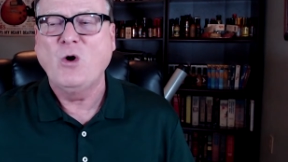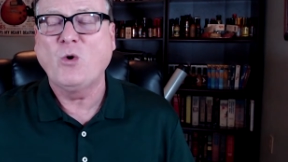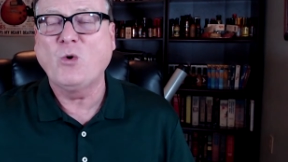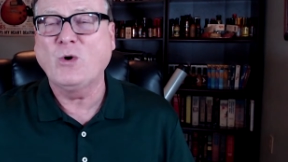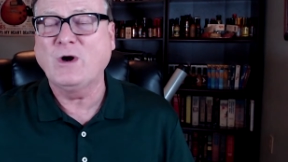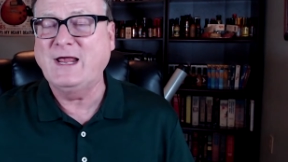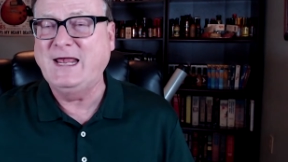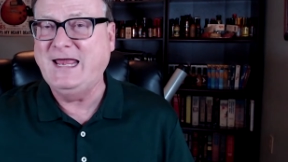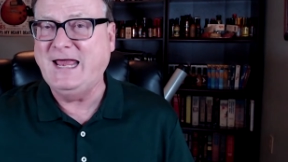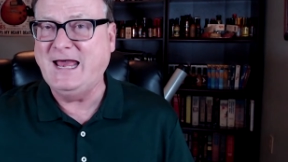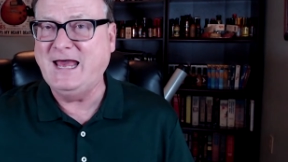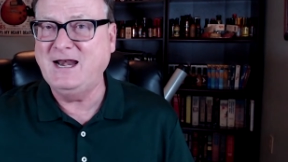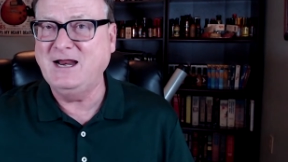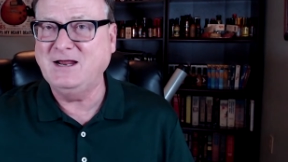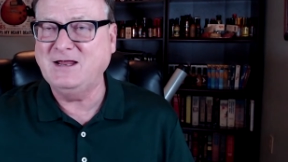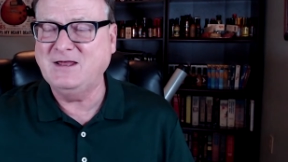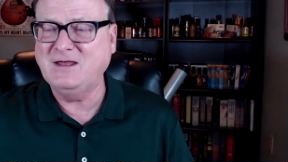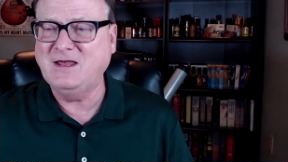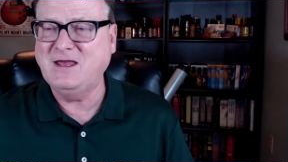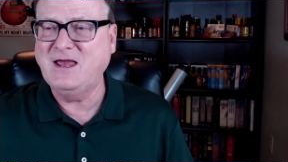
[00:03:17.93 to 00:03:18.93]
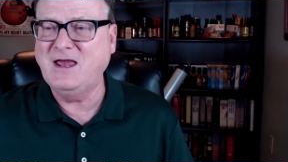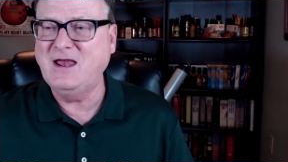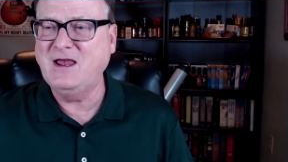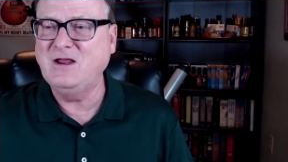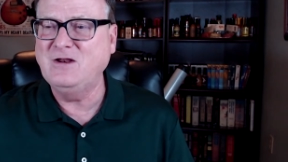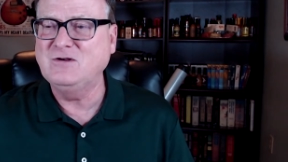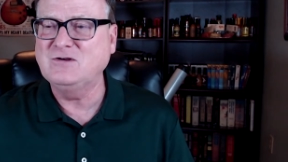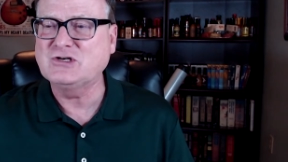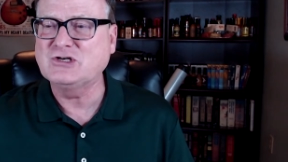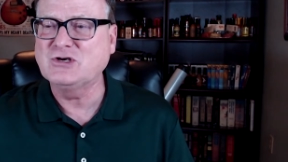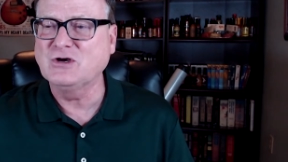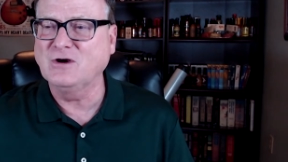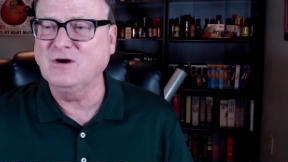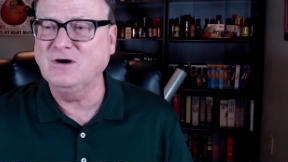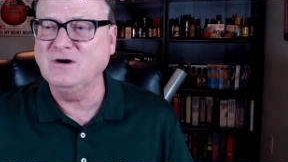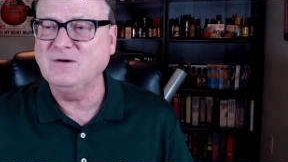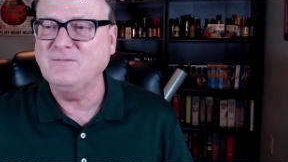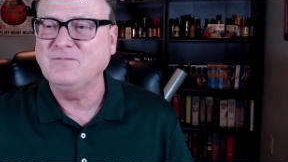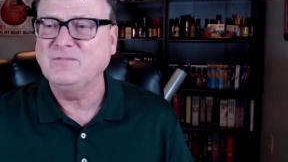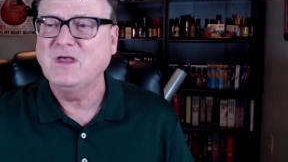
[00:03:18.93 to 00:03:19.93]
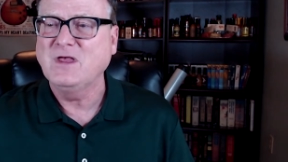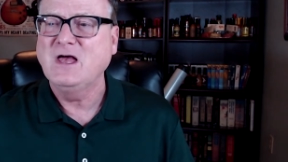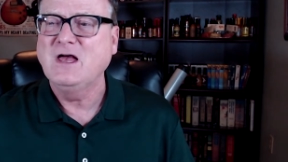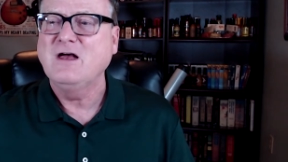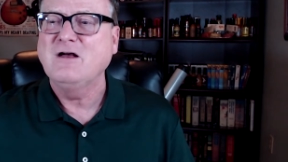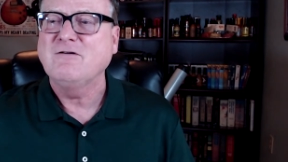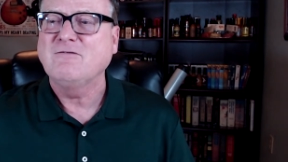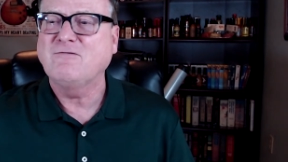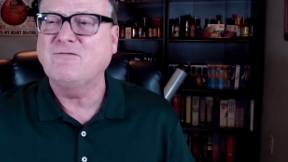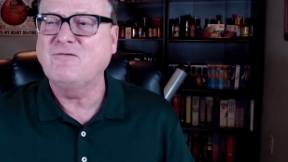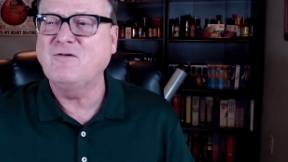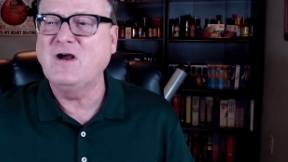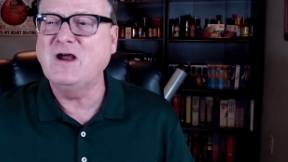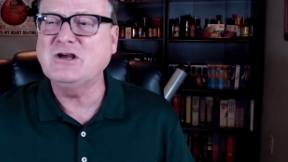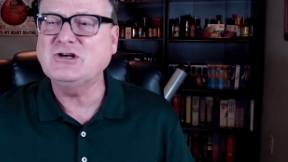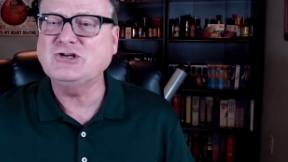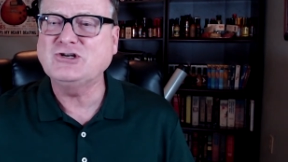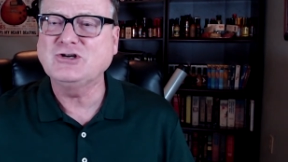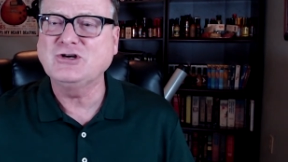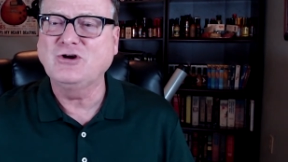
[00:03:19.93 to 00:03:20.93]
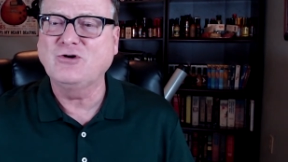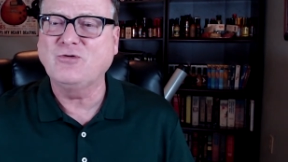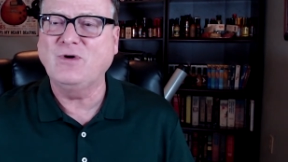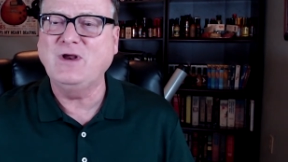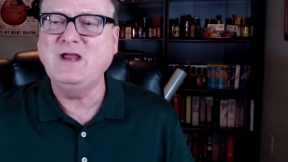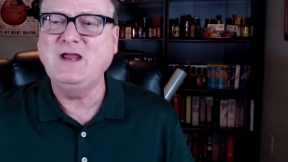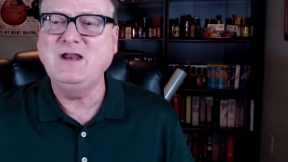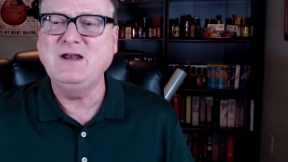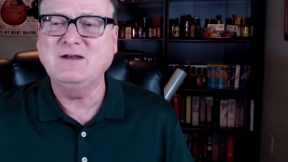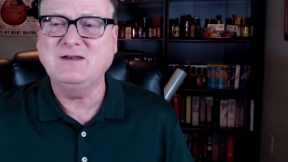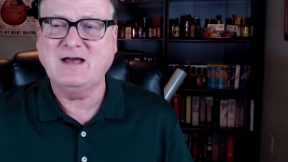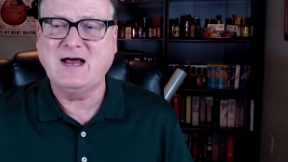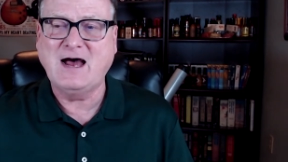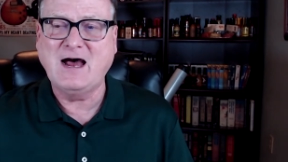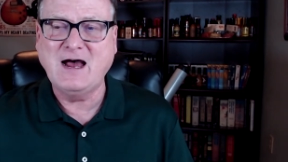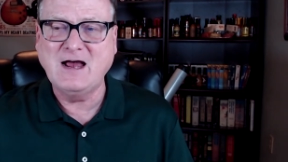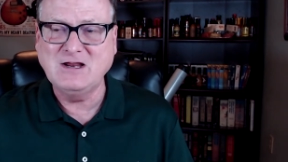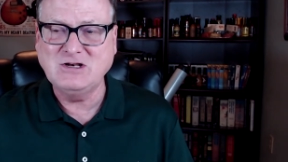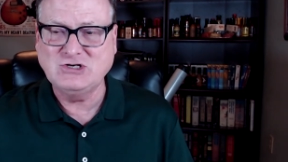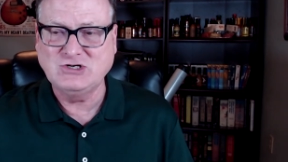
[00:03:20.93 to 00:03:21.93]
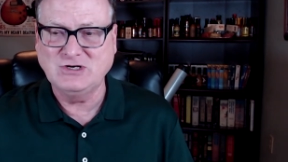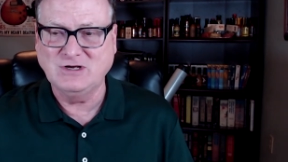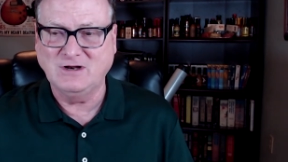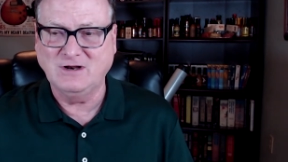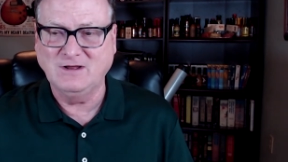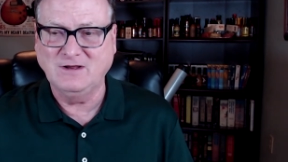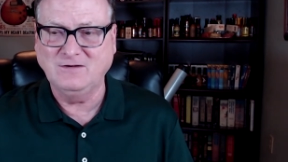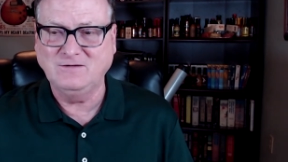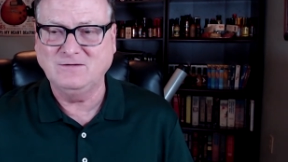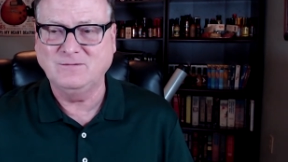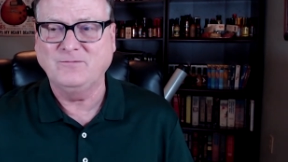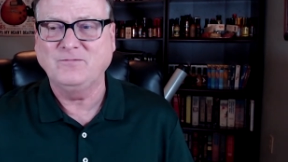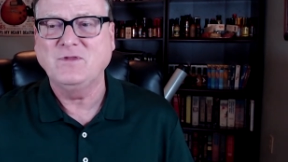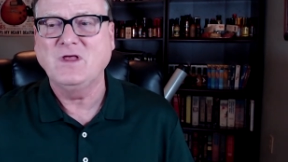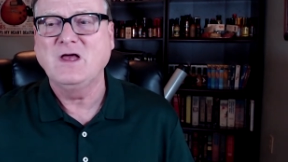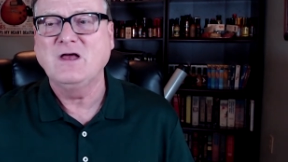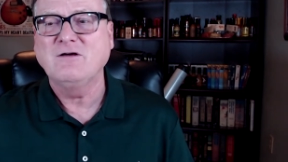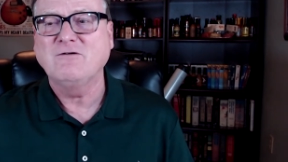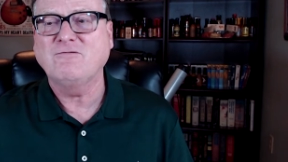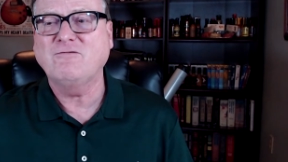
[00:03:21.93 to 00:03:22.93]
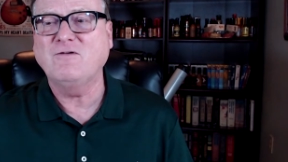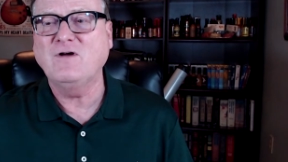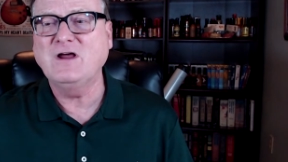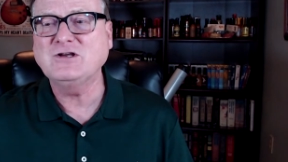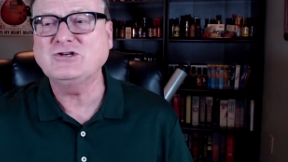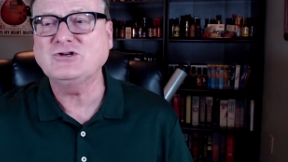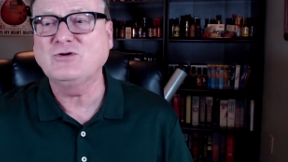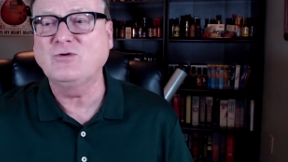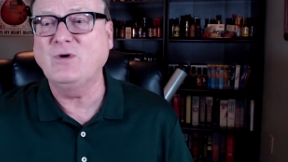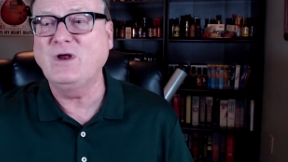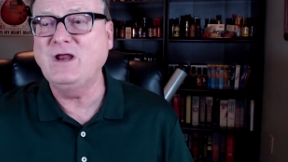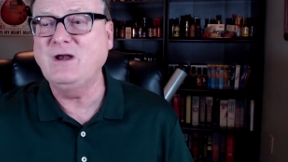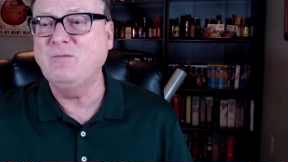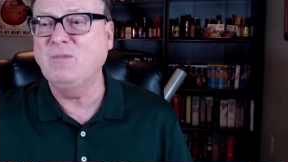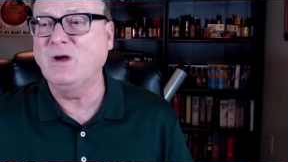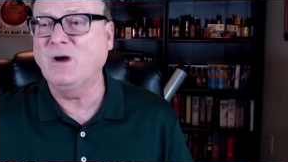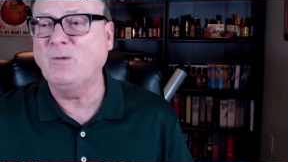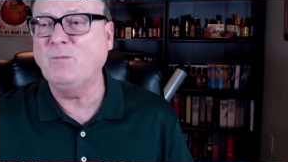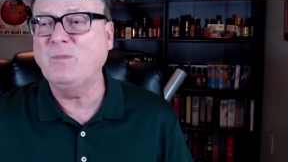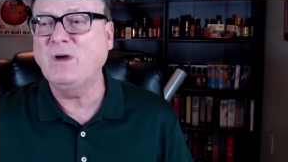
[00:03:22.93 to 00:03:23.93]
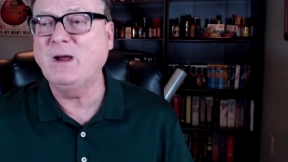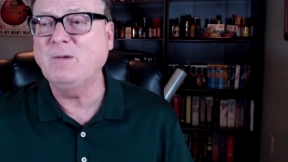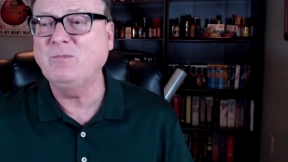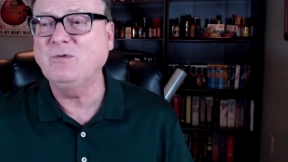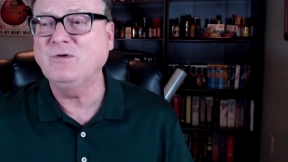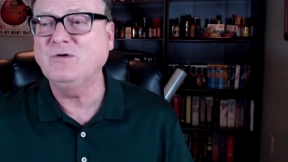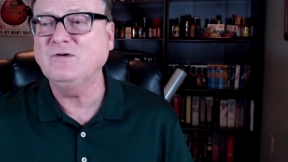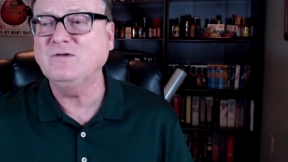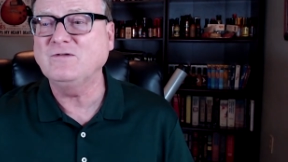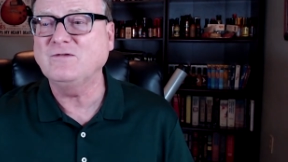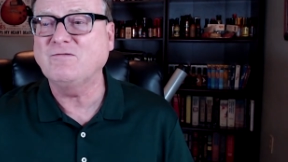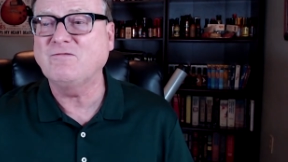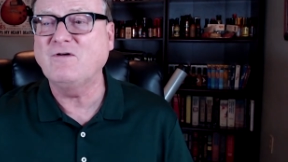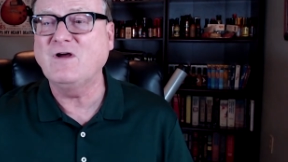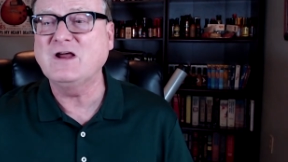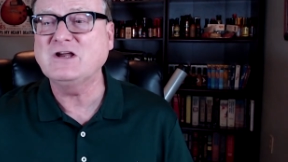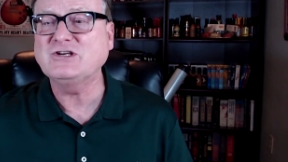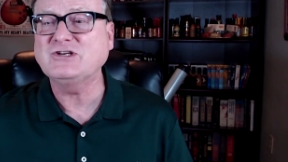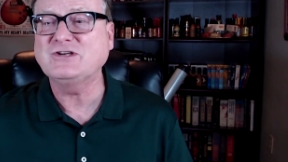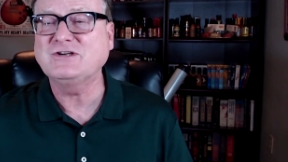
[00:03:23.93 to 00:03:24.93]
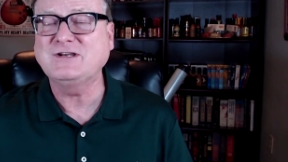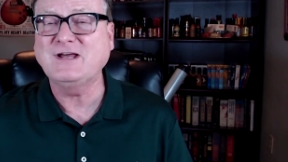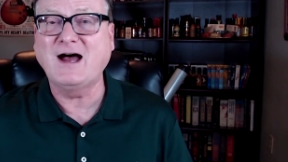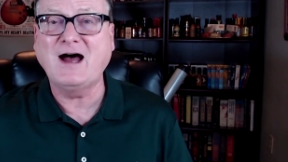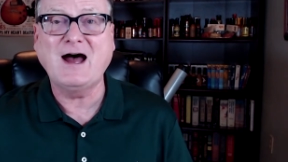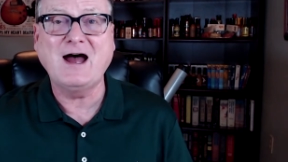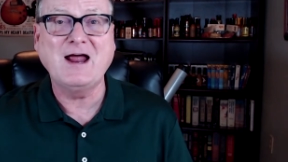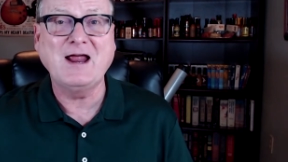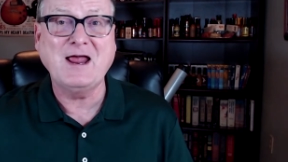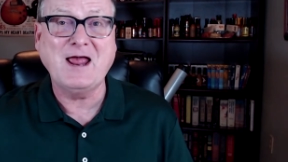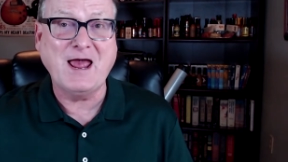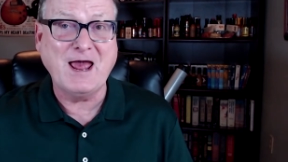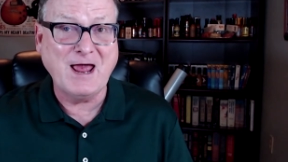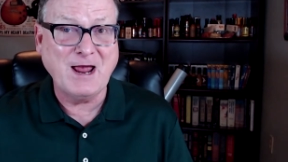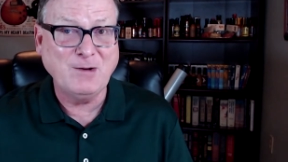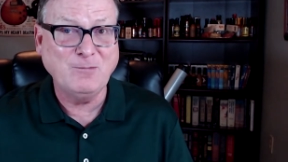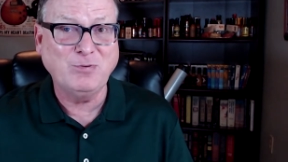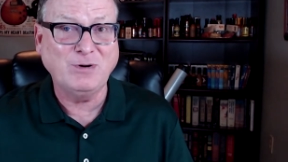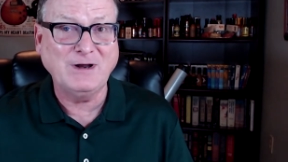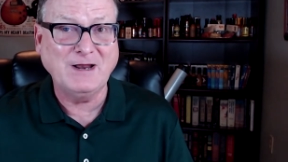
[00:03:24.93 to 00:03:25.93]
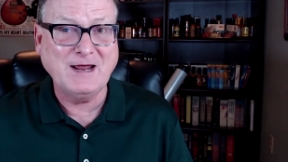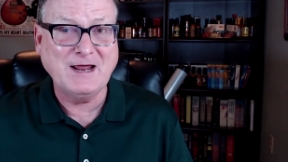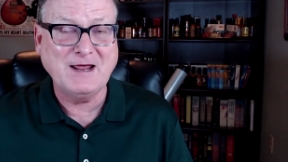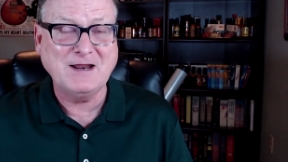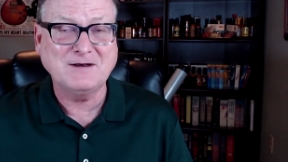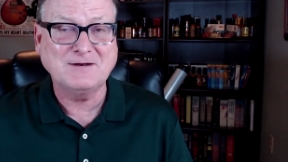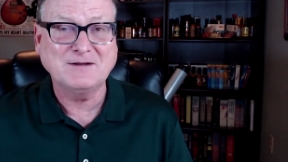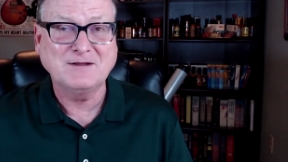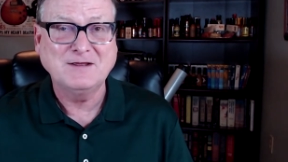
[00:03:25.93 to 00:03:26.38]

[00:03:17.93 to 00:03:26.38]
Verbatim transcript: organic cane sugar, fresh green Thai chilies, fresh green bell peppers, fresh Thai eggplant.